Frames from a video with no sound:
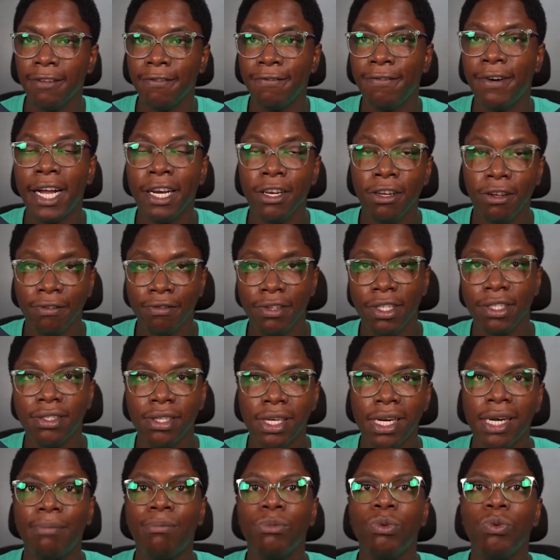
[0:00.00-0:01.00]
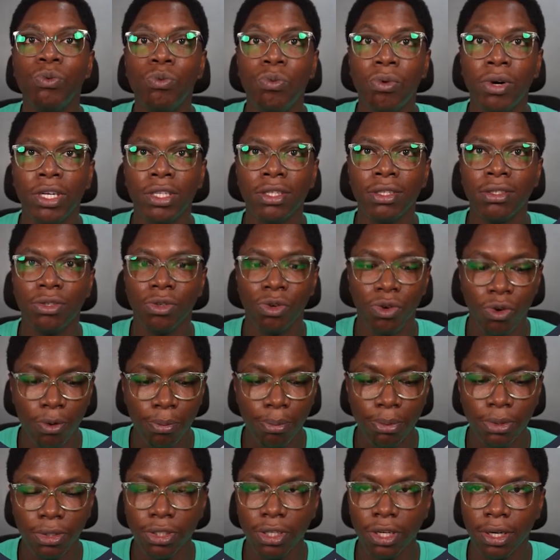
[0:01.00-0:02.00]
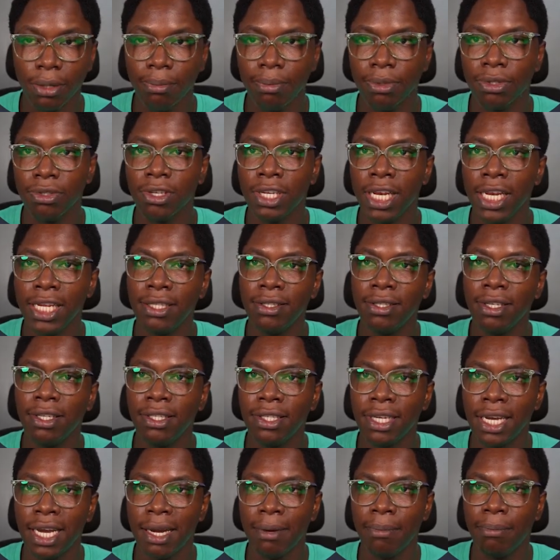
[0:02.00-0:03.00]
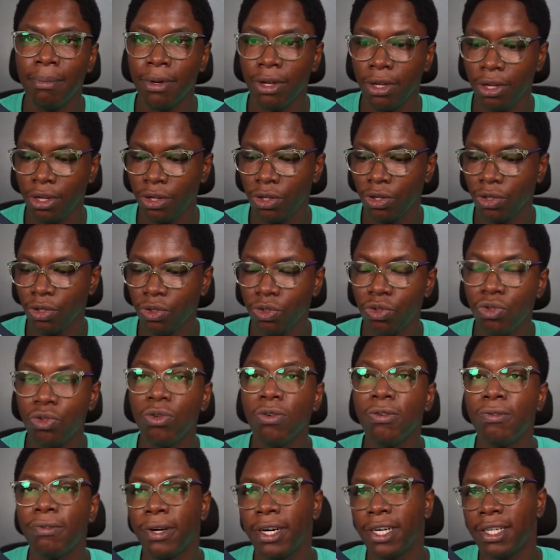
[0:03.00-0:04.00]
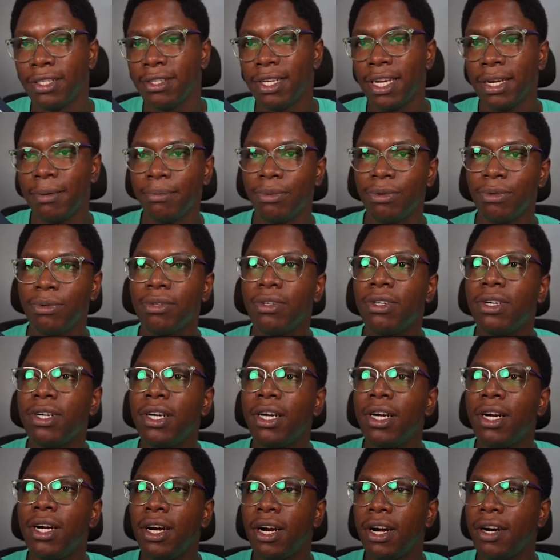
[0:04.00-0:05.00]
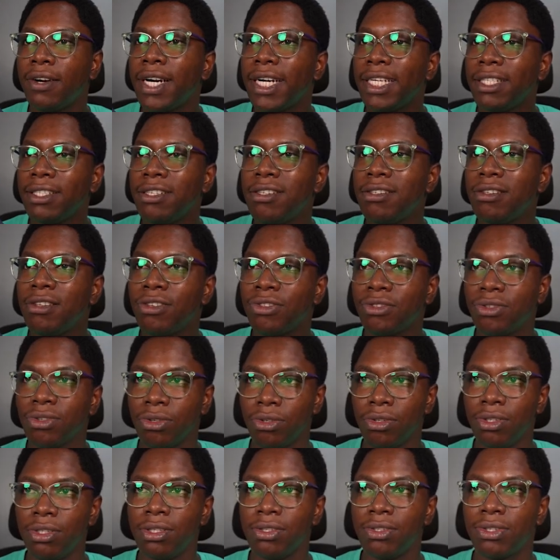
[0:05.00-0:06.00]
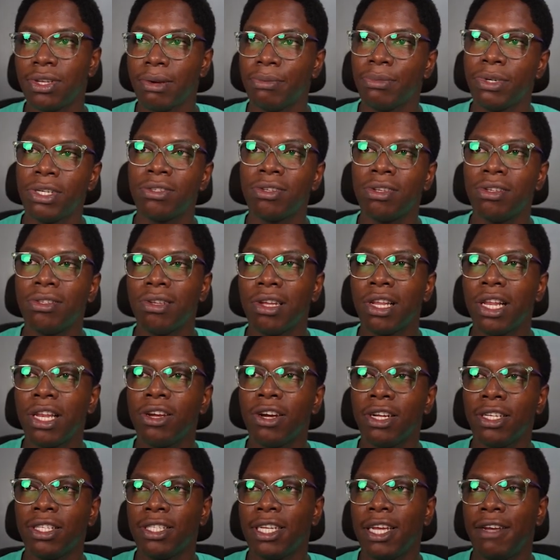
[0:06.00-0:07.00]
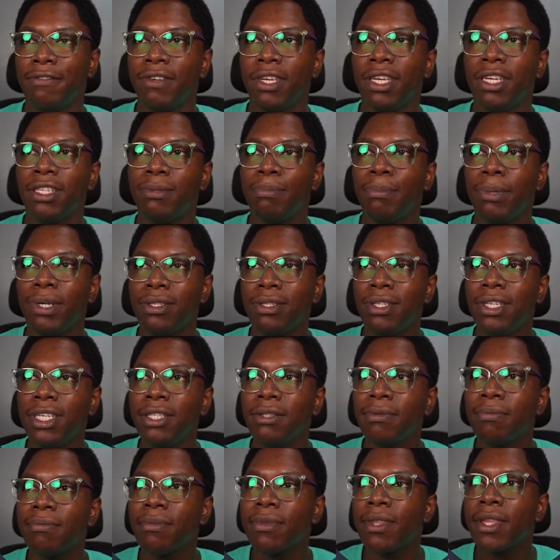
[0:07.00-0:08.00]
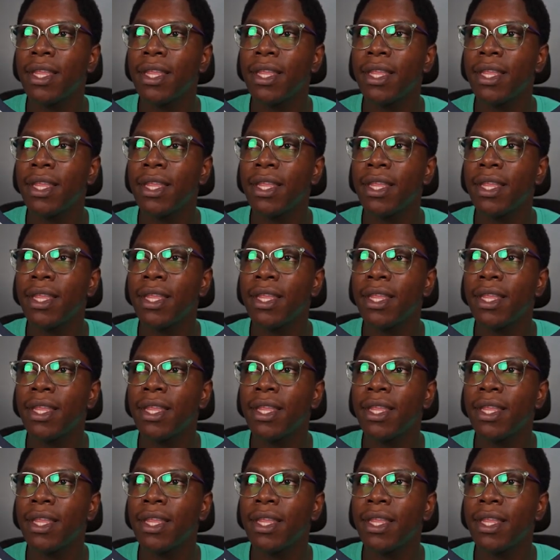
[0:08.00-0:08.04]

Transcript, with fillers: the value of the tab we want opened up. So let's say tab two, for example. All right, this looks good. So I'm just going to click on the navigate button.